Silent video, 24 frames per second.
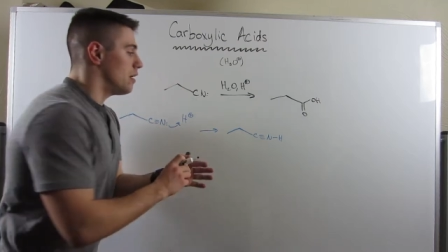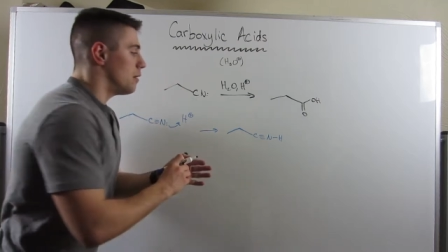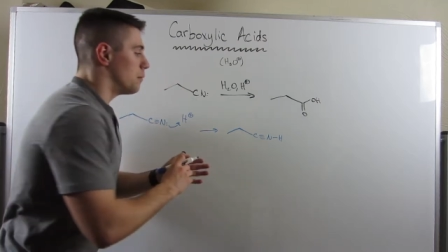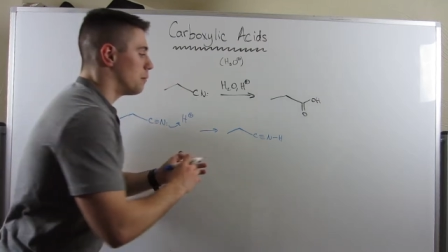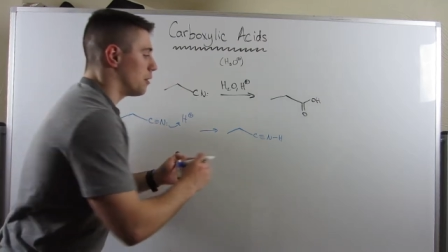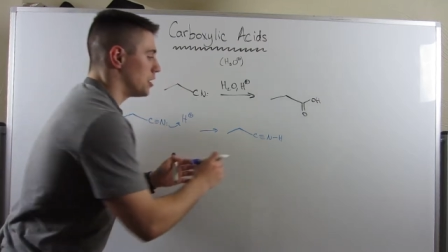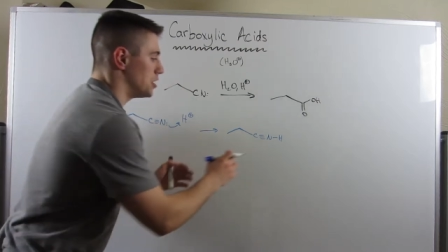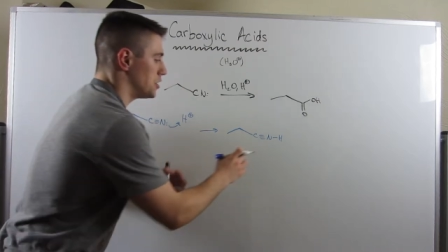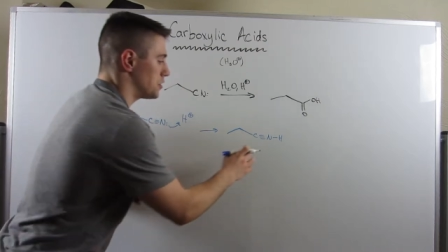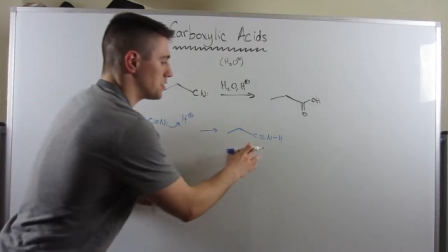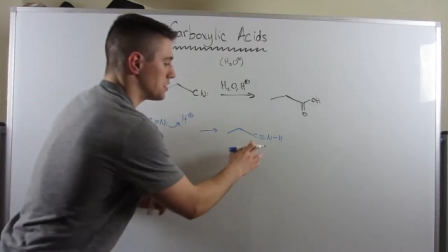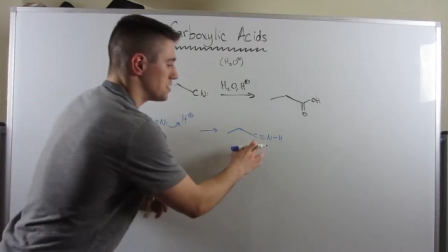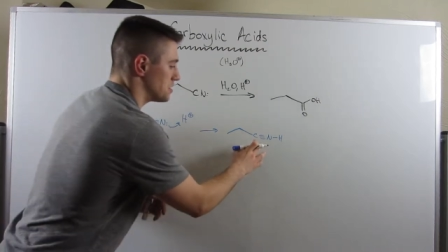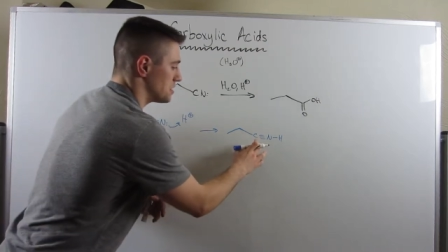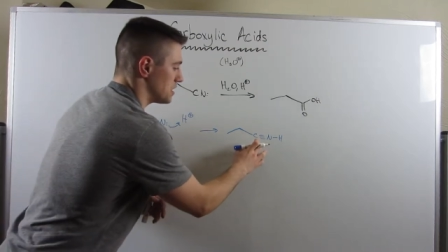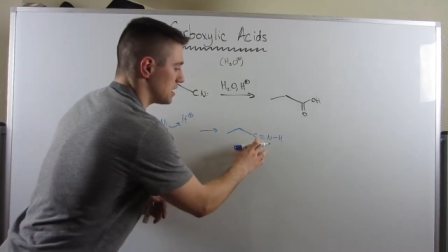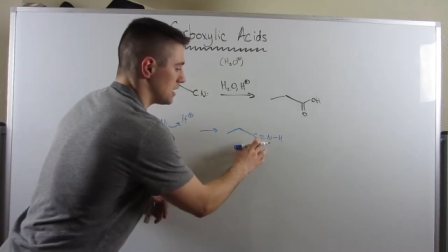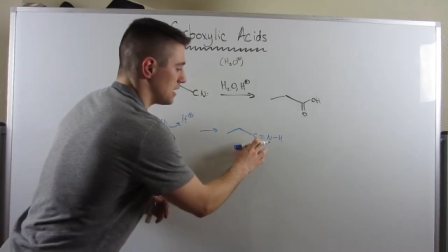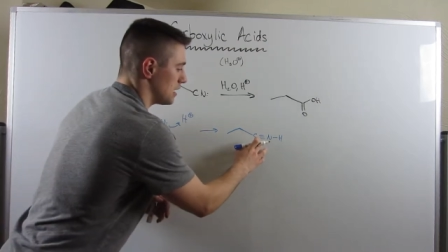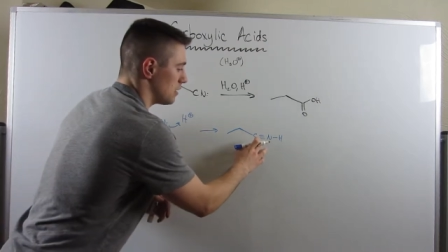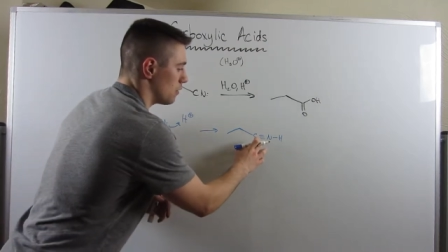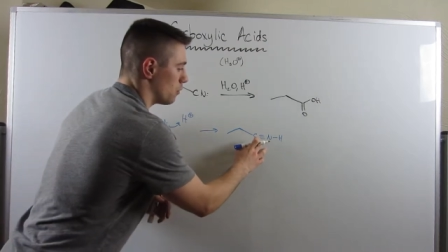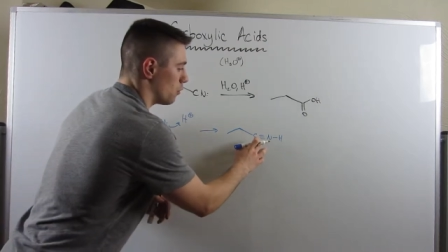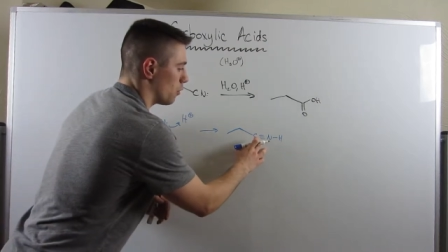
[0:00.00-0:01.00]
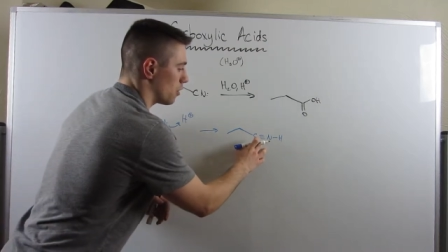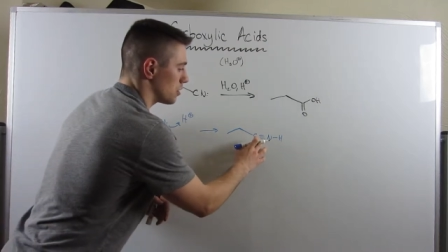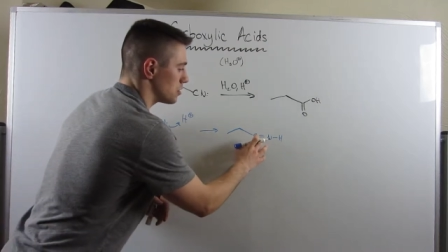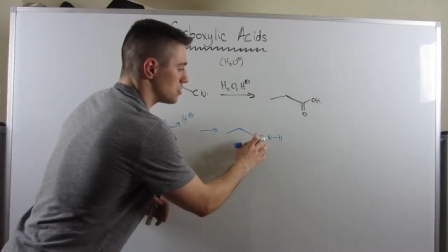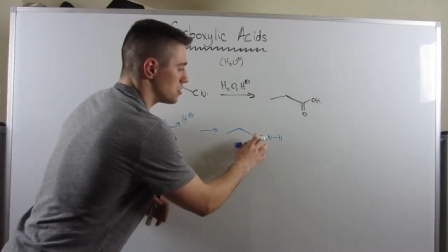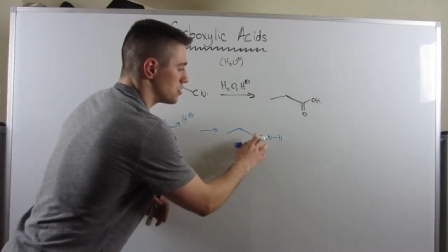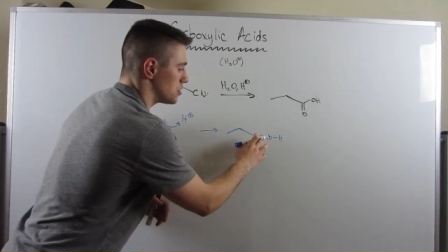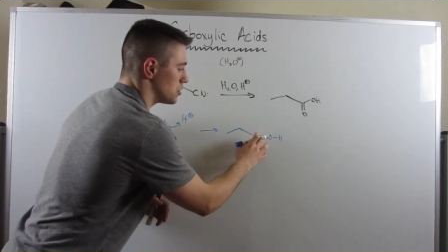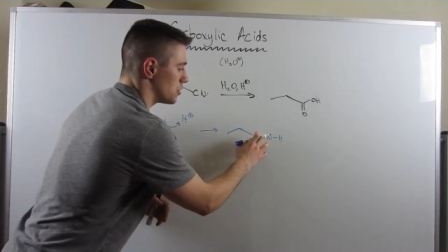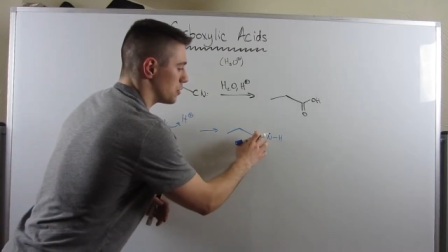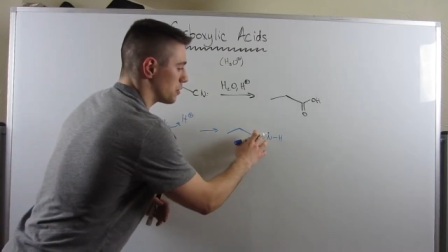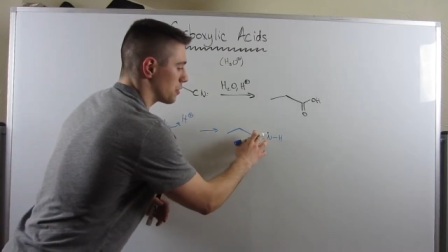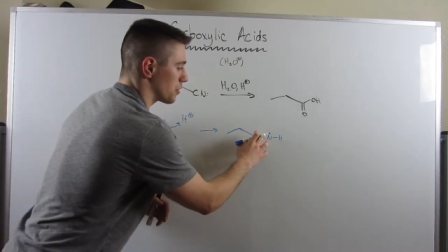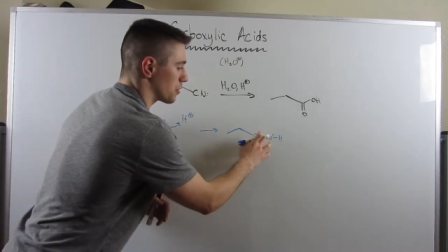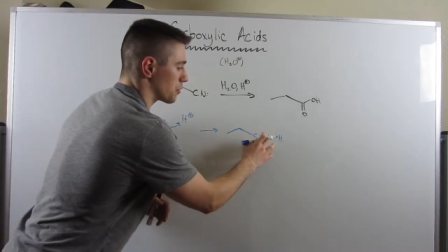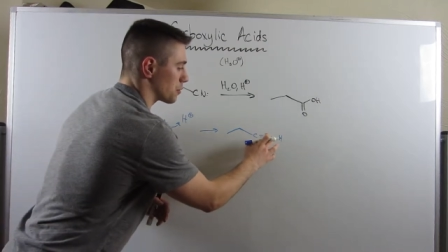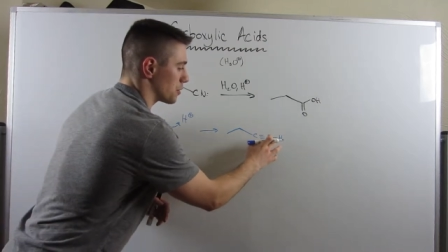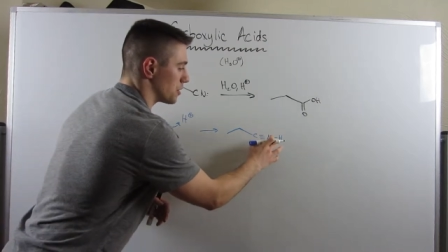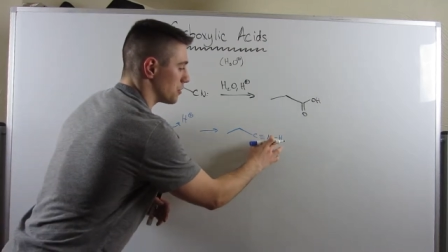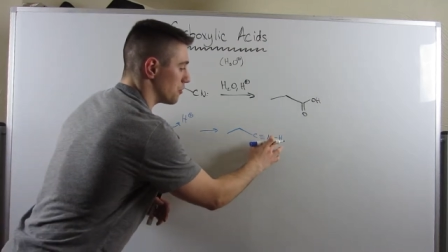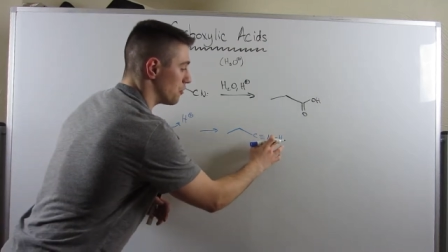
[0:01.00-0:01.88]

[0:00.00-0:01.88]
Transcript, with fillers: but you can see one, two, three,